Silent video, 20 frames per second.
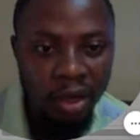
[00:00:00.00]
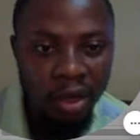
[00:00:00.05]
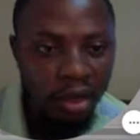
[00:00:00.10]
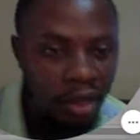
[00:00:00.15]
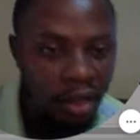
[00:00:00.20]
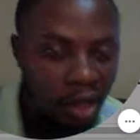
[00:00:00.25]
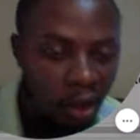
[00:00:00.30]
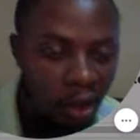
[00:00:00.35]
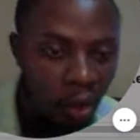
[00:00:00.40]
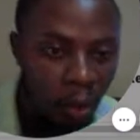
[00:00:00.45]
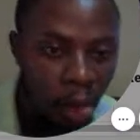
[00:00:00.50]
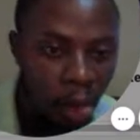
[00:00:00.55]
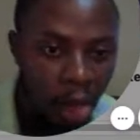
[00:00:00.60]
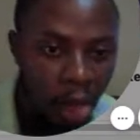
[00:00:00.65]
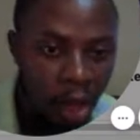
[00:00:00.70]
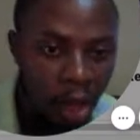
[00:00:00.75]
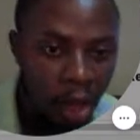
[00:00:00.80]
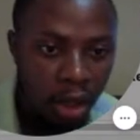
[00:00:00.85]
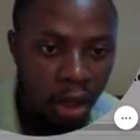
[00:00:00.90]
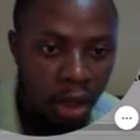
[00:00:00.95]
Now
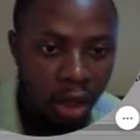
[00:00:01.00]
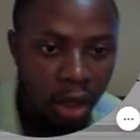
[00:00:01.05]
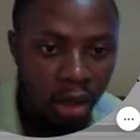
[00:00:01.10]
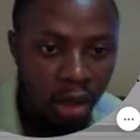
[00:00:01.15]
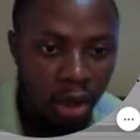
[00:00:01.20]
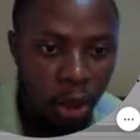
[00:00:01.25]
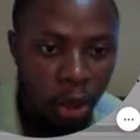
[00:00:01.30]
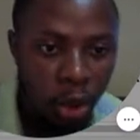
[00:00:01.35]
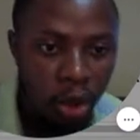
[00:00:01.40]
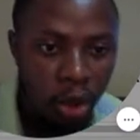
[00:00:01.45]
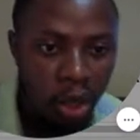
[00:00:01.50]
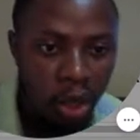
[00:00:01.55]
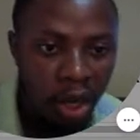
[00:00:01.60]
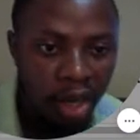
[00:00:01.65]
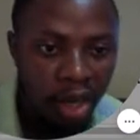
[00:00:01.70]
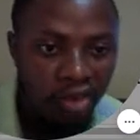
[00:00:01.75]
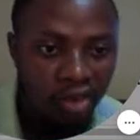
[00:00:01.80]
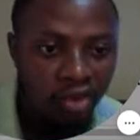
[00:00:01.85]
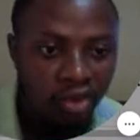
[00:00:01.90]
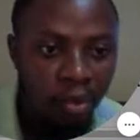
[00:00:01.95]
show your
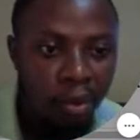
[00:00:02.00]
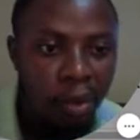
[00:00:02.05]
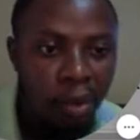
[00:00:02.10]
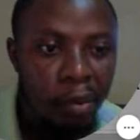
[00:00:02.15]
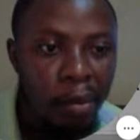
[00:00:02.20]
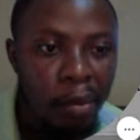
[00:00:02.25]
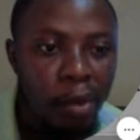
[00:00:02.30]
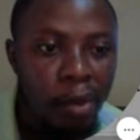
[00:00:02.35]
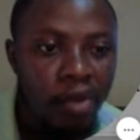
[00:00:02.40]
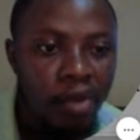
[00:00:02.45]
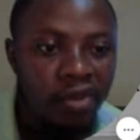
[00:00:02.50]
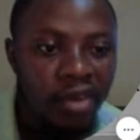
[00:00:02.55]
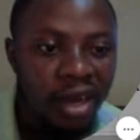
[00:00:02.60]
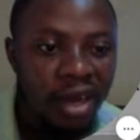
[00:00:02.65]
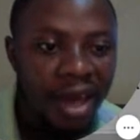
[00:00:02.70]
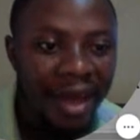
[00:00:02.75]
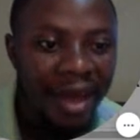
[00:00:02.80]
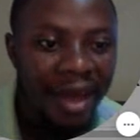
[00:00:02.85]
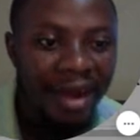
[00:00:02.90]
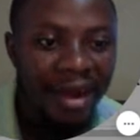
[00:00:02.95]
ads to people most
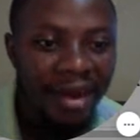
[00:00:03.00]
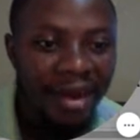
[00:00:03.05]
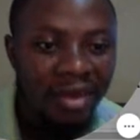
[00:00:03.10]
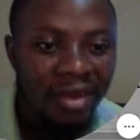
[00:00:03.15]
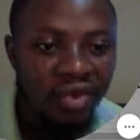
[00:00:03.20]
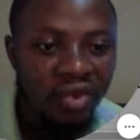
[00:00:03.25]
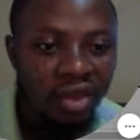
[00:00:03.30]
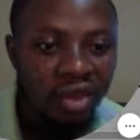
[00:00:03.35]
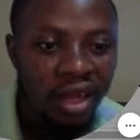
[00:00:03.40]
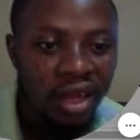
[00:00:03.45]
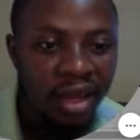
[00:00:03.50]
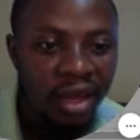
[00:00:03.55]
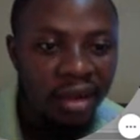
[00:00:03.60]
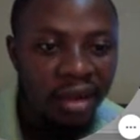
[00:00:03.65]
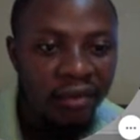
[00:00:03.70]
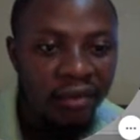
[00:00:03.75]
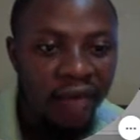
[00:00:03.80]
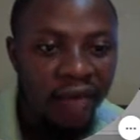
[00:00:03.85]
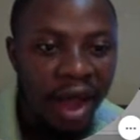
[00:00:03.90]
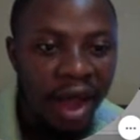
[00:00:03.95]
likely to take
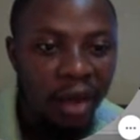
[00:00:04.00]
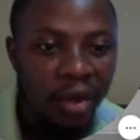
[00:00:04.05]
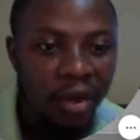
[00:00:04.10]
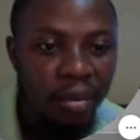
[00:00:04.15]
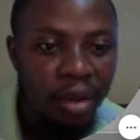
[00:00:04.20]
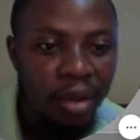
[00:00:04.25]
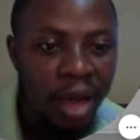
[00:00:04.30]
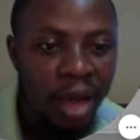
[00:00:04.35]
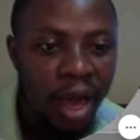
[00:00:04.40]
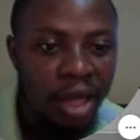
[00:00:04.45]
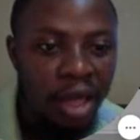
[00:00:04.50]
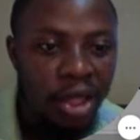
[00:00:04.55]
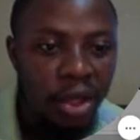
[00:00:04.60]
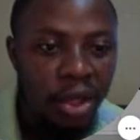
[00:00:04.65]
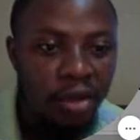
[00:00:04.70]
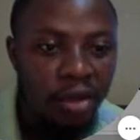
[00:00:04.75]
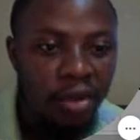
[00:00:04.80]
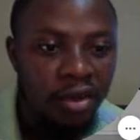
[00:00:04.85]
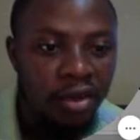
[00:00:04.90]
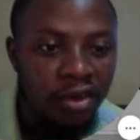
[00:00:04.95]
valuable
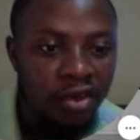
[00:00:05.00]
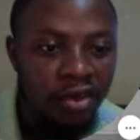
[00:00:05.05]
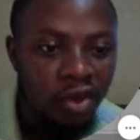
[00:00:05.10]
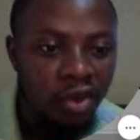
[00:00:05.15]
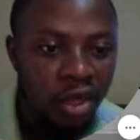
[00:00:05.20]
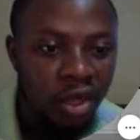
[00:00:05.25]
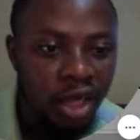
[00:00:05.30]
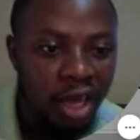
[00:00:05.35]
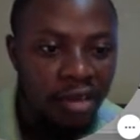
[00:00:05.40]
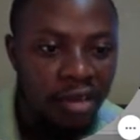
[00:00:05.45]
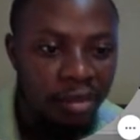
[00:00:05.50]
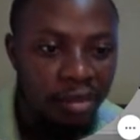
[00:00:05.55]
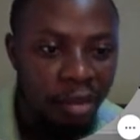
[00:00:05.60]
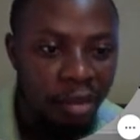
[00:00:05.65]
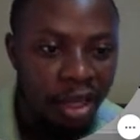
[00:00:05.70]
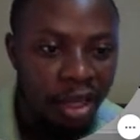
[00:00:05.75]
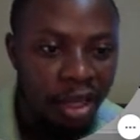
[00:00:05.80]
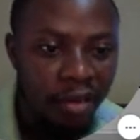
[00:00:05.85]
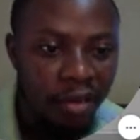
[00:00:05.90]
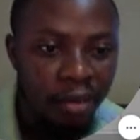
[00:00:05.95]
action, such as
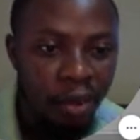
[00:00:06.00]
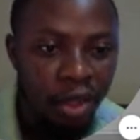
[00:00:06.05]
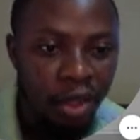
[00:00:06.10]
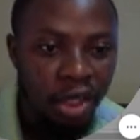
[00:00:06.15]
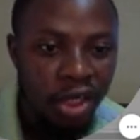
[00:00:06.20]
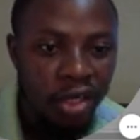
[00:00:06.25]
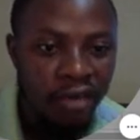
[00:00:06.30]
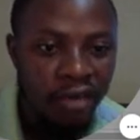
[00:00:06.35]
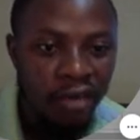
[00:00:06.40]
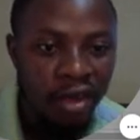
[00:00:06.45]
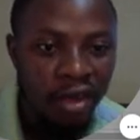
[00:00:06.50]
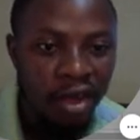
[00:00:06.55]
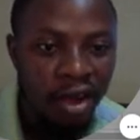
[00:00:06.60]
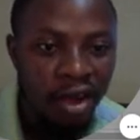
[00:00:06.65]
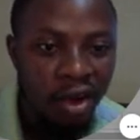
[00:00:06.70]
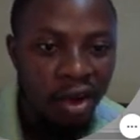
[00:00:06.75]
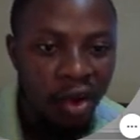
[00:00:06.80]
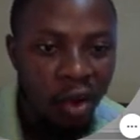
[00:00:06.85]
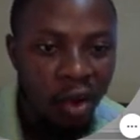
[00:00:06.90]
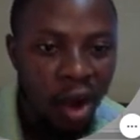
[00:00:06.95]
making purchase
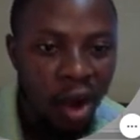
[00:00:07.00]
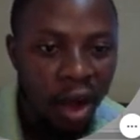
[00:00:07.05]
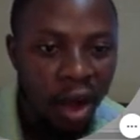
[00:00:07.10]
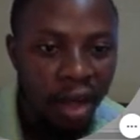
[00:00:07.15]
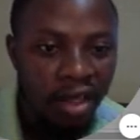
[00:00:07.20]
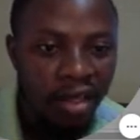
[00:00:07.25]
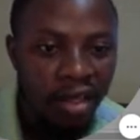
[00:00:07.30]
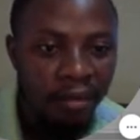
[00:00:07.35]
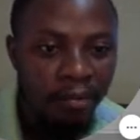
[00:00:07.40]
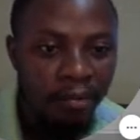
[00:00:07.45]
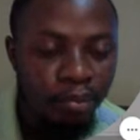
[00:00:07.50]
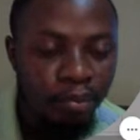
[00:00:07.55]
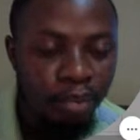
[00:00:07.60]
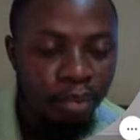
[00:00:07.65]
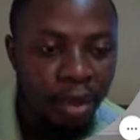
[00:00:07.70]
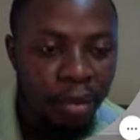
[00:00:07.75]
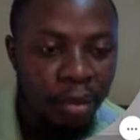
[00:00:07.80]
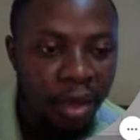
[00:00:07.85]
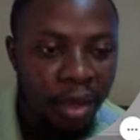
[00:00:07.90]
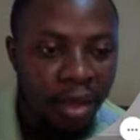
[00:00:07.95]
or adding
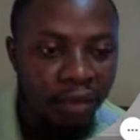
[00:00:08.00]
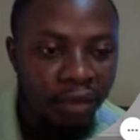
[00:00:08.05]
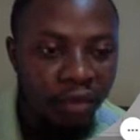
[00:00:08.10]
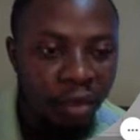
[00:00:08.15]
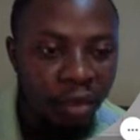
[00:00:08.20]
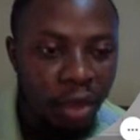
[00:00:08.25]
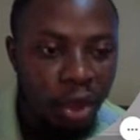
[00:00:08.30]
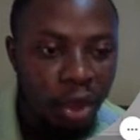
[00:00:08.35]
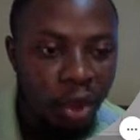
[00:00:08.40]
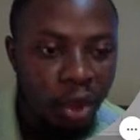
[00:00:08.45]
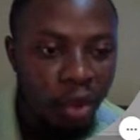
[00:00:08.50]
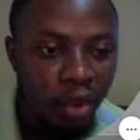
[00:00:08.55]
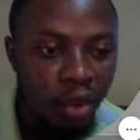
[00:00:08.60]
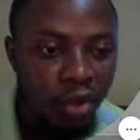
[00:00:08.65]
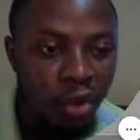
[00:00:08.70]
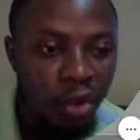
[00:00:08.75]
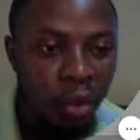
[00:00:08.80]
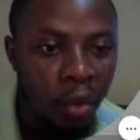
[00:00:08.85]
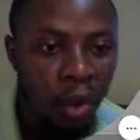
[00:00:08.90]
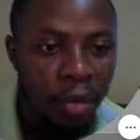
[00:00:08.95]
payment information on
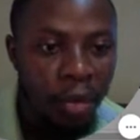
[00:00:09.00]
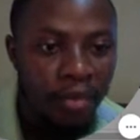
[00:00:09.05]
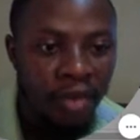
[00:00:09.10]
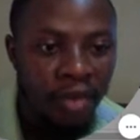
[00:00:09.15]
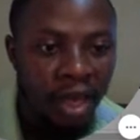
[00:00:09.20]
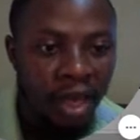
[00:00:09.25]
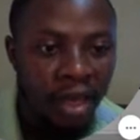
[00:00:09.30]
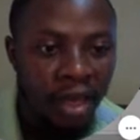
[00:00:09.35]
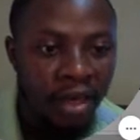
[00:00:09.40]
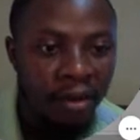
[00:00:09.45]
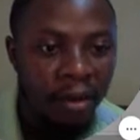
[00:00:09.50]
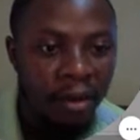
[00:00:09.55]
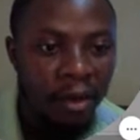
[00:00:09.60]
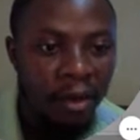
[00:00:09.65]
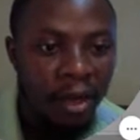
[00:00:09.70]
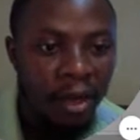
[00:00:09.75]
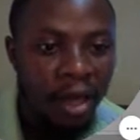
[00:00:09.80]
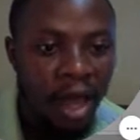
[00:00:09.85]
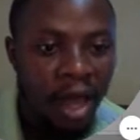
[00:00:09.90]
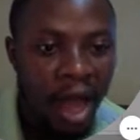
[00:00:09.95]
your website,
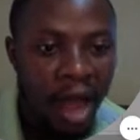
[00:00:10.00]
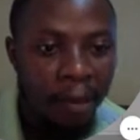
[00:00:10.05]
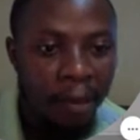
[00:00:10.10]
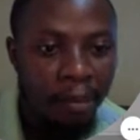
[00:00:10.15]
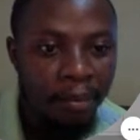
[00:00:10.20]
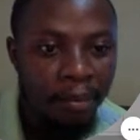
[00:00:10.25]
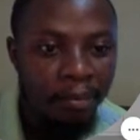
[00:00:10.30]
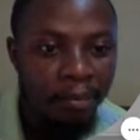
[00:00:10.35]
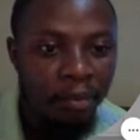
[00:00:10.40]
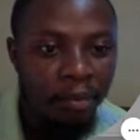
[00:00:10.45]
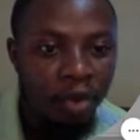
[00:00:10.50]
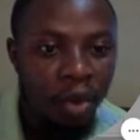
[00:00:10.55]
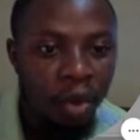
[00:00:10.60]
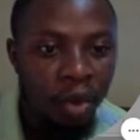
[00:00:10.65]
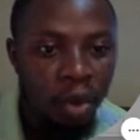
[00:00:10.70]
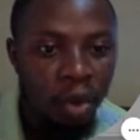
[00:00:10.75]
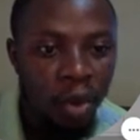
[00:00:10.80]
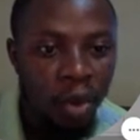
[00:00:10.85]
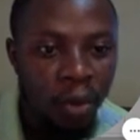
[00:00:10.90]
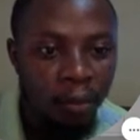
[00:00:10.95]
app,
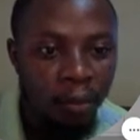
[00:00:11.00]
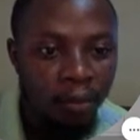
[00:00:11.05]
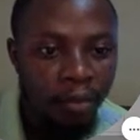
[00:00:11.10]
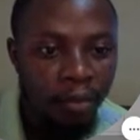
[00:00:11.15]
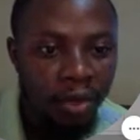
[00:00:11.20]
or